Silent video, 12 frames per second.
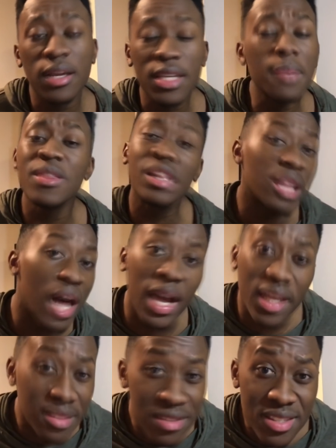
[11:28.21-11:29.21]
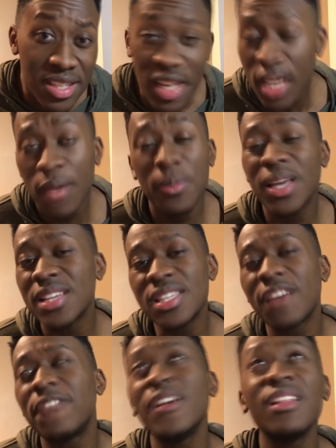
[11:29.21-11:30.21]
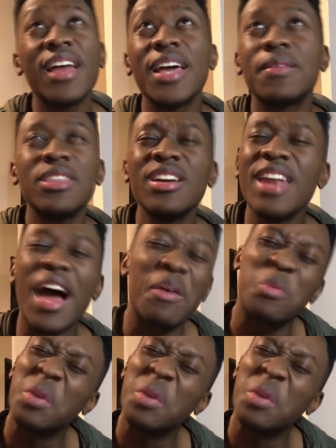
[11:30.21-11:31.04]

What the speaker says: Give me the Lions, because I feel like they're not